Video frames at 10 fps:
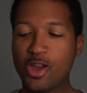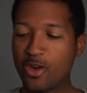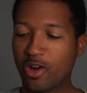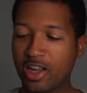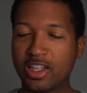
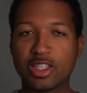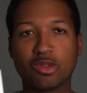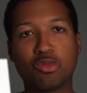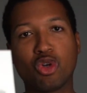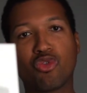right? This
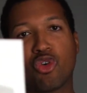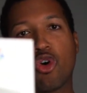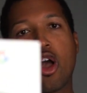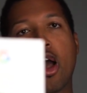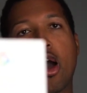
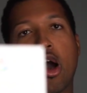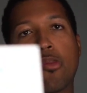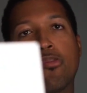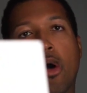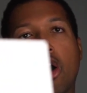beautiful
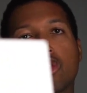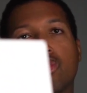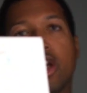box